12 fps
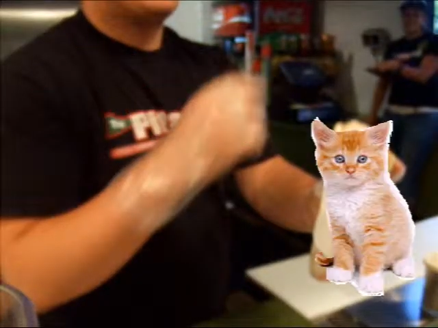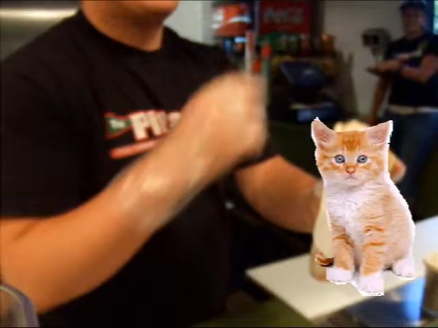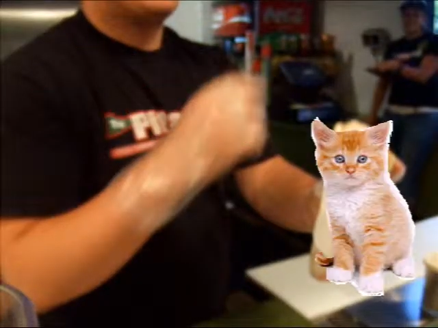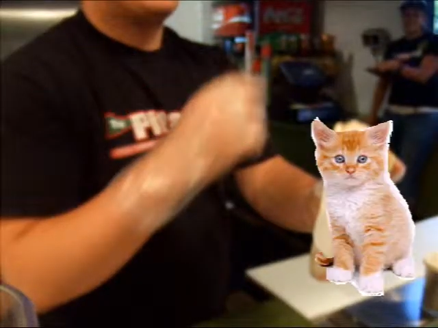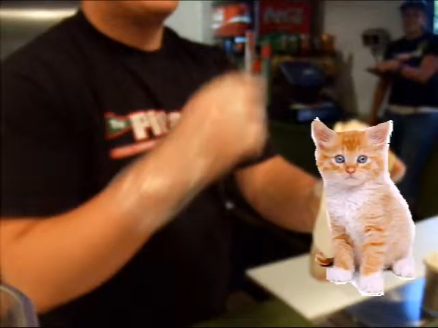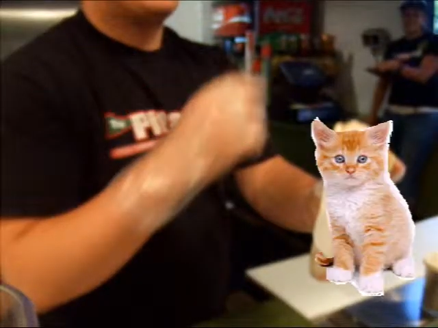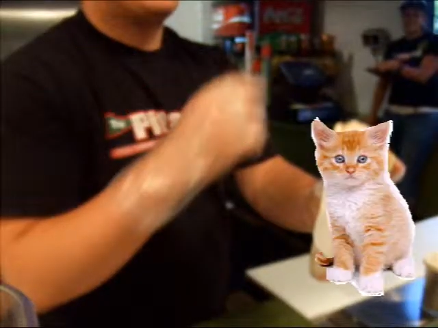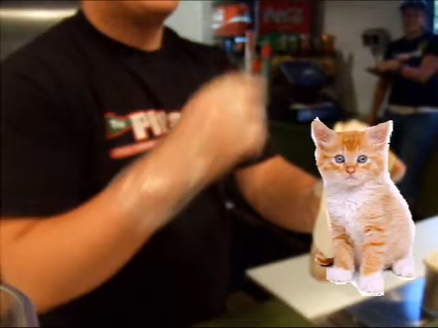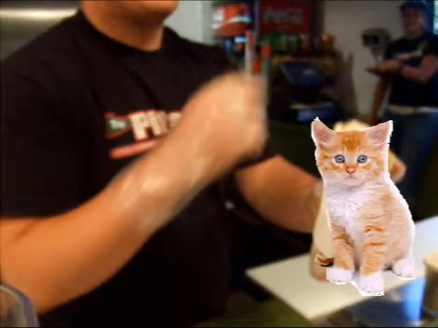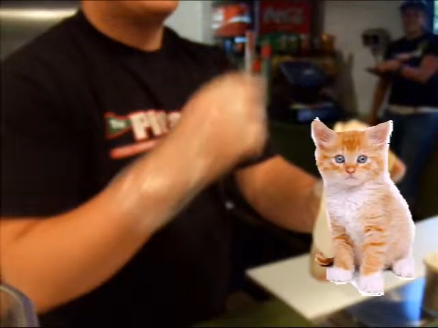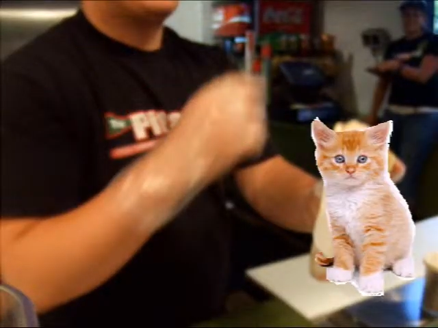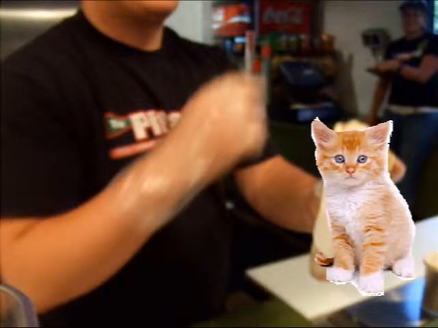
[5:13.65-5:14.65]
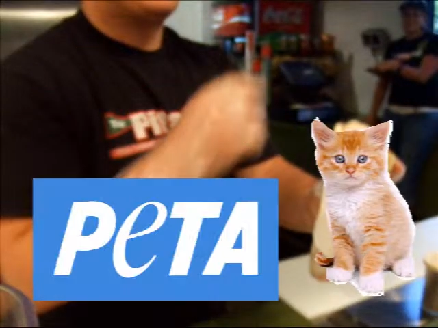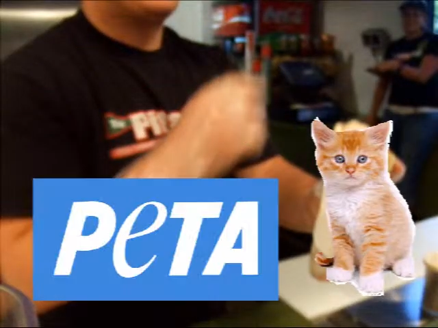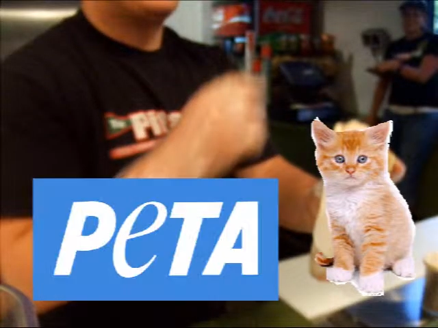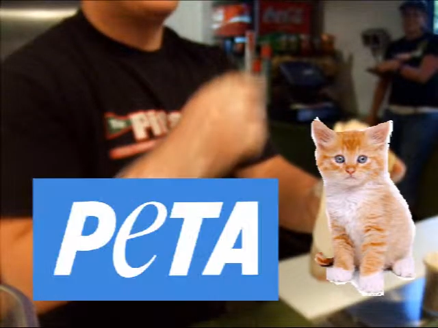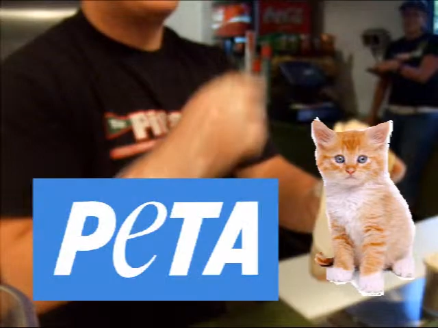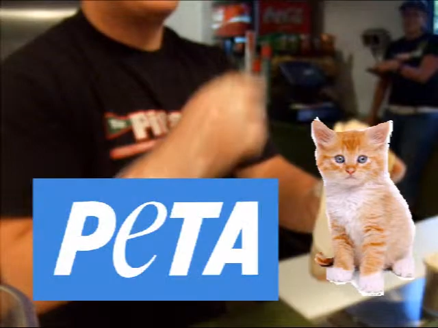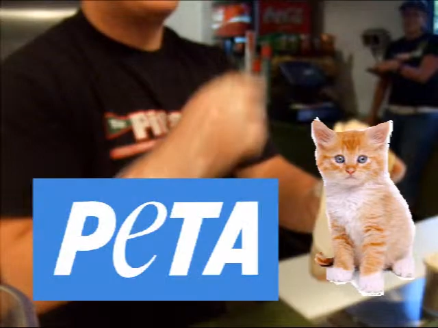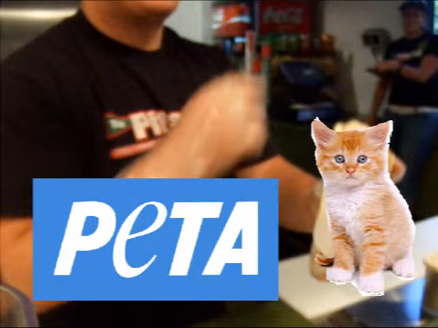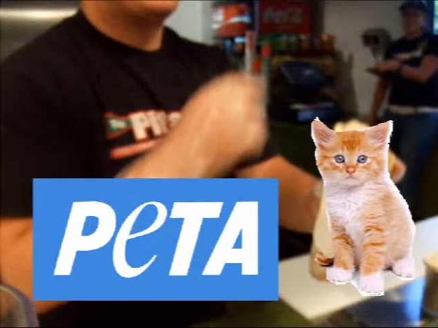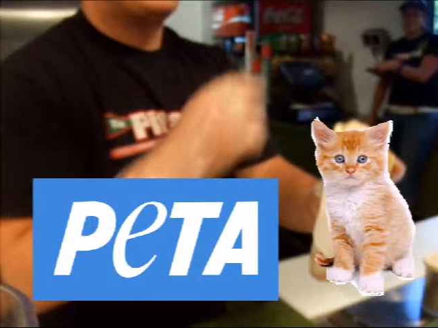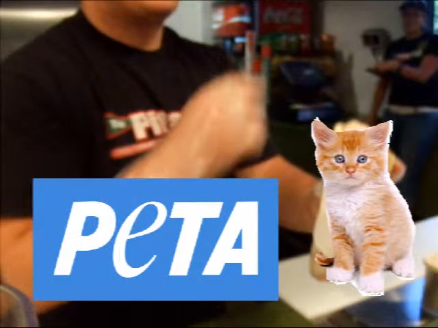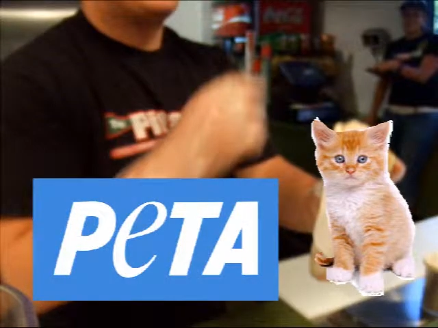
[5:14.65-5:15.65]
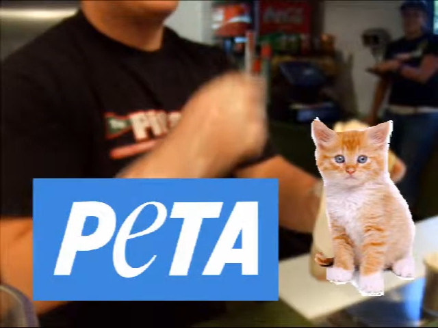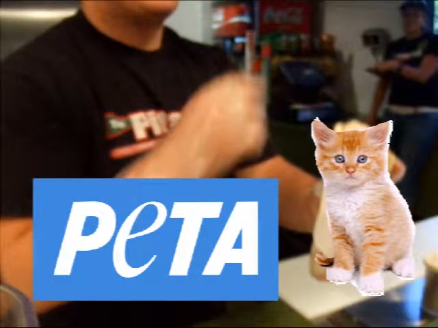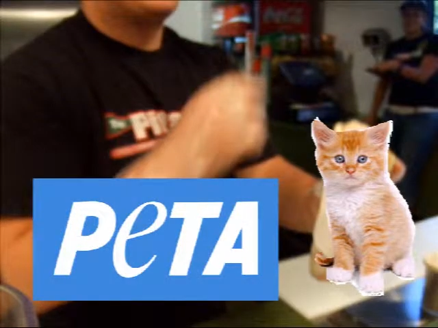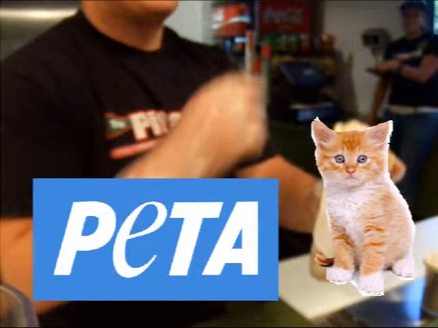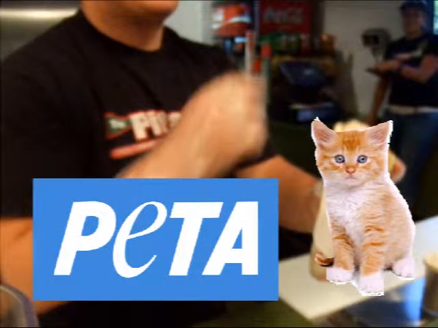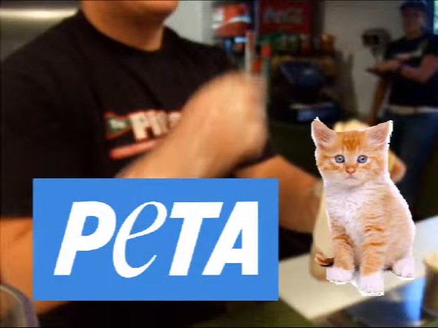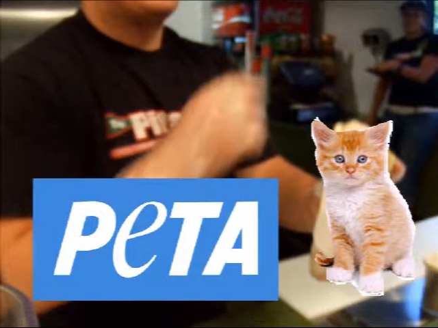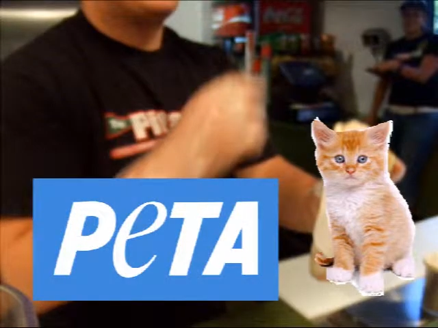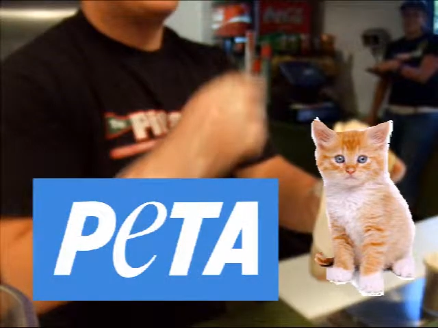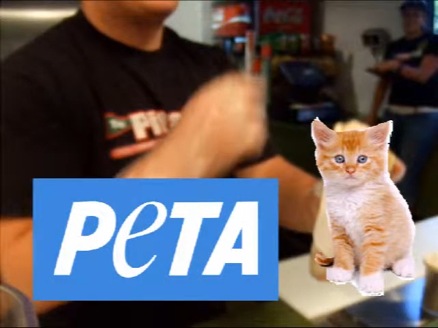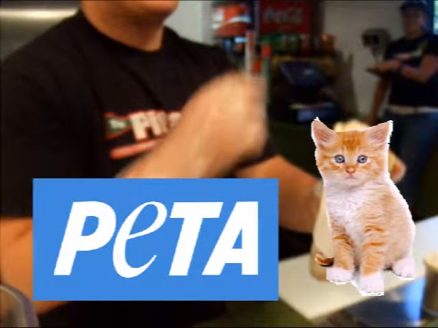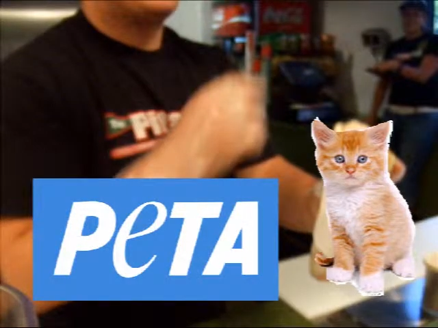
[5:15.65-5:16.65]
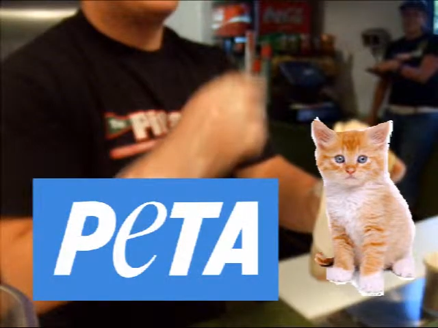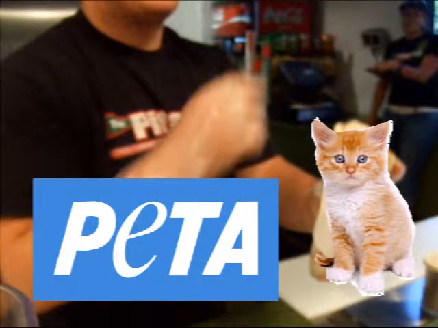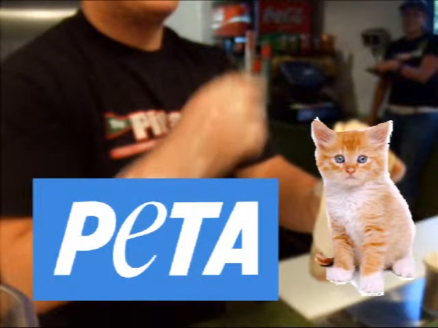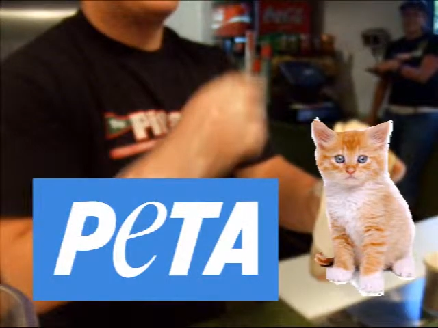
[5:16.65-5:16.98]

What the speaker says: (no speaker visible)